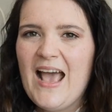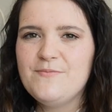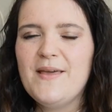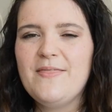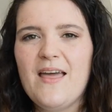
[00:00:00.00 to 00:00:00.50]

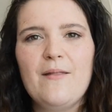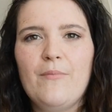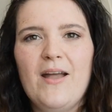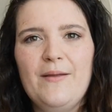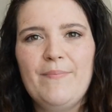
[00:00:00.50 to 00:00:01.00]
has meant that
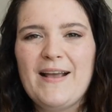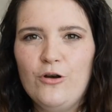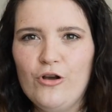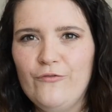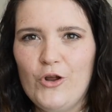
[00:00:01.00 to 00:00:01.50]
my
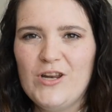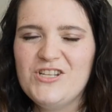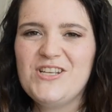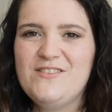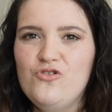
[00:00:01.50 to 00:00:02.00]
backlog of
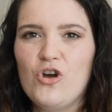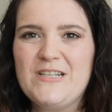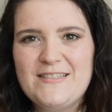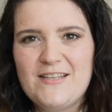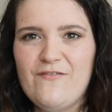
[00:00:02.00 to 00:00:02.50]
knowledge is
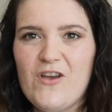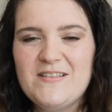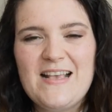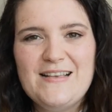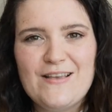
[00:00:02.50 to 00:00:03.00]
not as
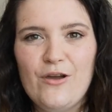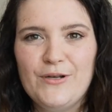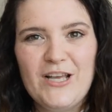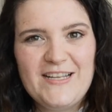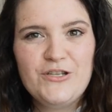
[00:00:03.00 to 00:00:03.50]
diverse as I
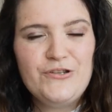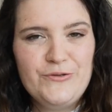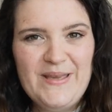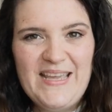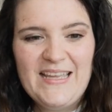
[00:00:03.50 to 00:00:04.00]
would like it
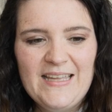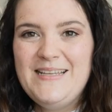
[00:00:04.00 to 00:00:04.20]
to be.